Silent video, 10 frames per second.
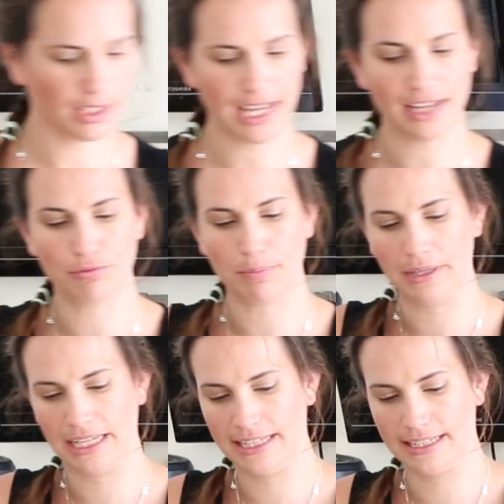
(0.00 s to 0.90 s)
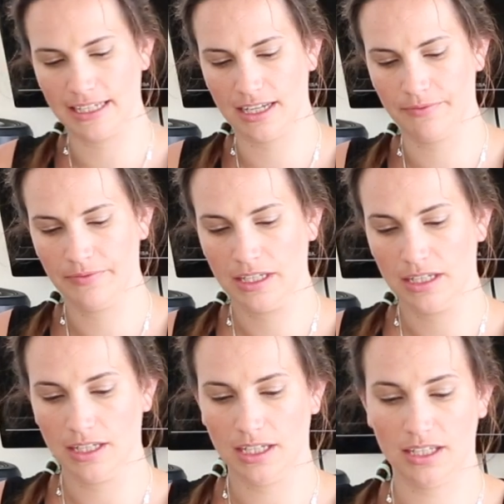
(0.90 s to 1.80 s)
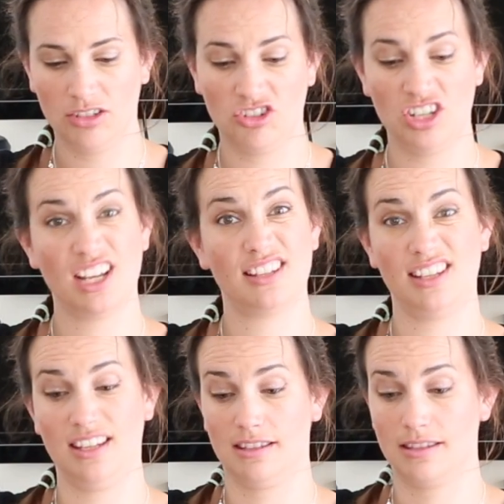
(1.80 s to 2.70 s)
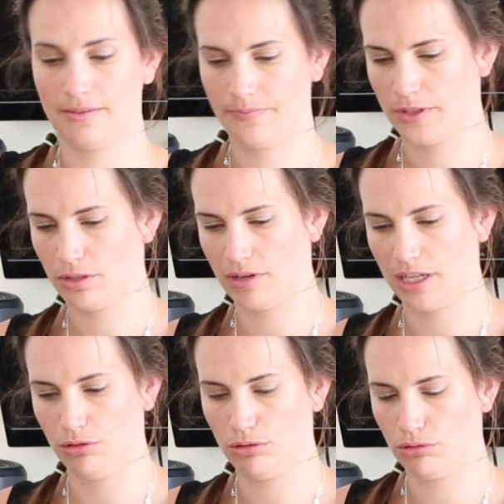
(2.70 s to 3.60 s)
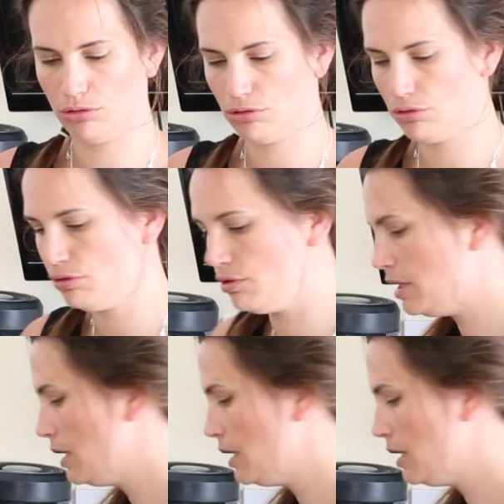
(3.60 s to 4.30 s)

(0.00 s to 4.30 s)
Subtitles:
egg replacer, is chia seeds. So I use 2